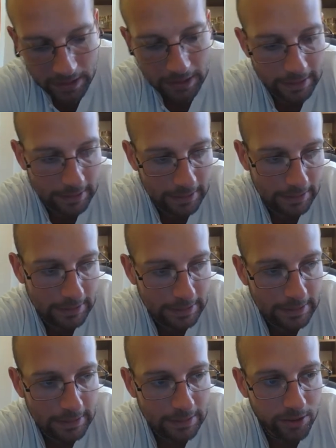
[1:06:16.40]
on.
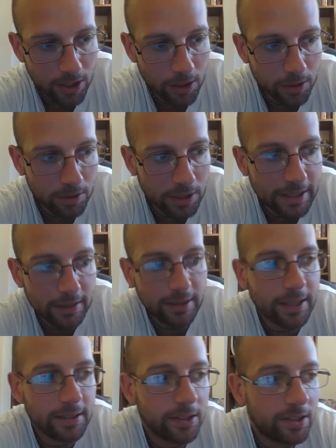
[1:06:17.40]
So you can
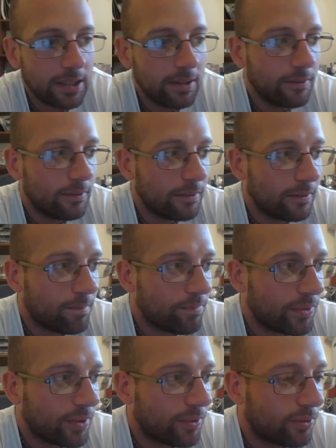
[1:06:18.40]
kind of see,
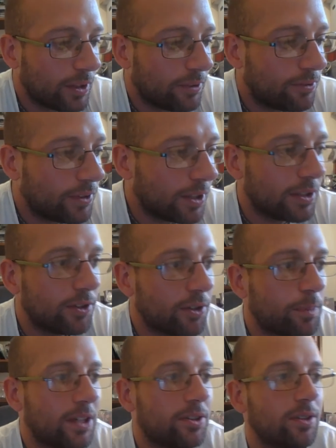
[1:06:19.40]
if the knowledge was
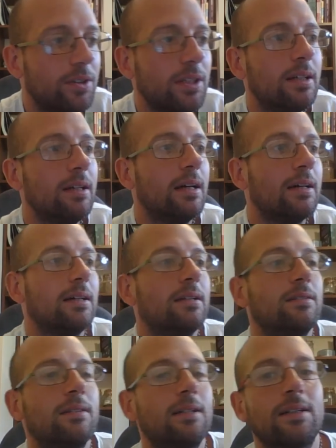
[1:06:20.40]
passed on, you
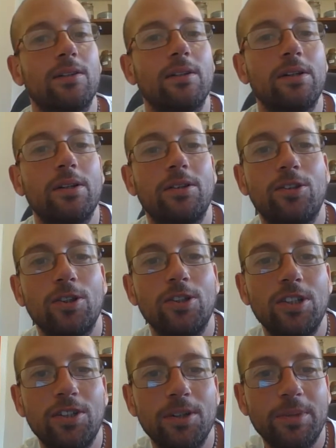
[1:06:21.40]
it's a
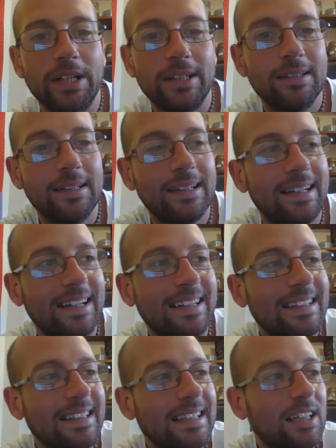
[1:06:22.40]
touchy subject,
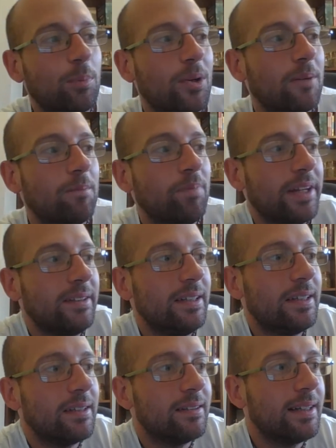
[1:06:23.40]
but
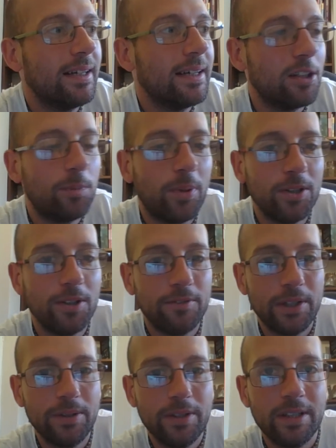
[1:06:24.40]
you can see Hitler's point of
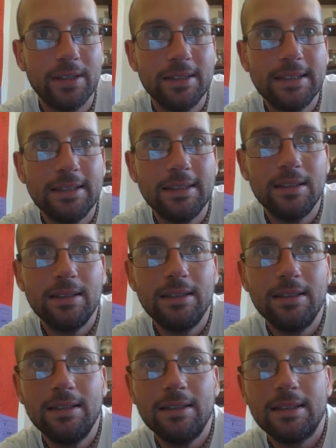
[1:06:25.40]
view. You know,
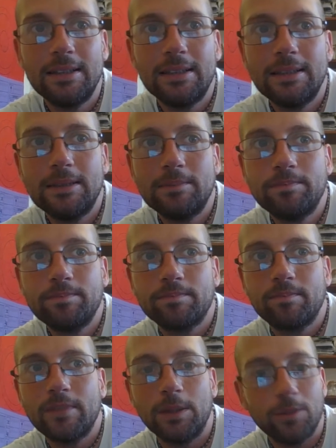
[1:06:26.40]
he
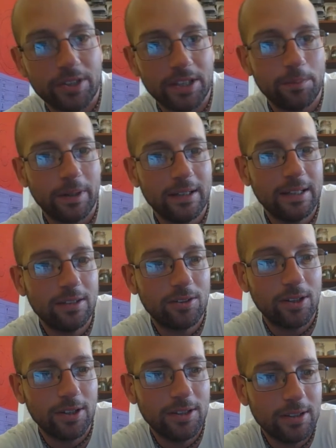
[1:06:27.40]
I'm not saying it's
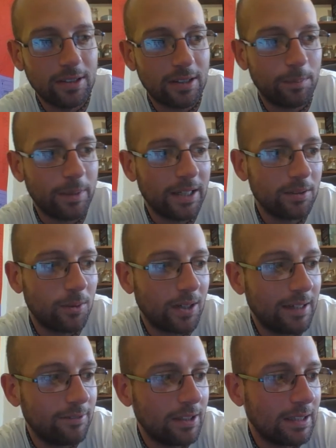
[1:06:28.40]
good or bad,
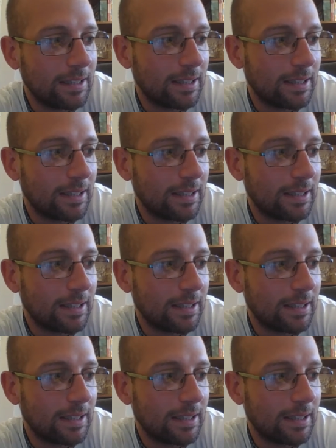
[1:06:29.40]
whatever.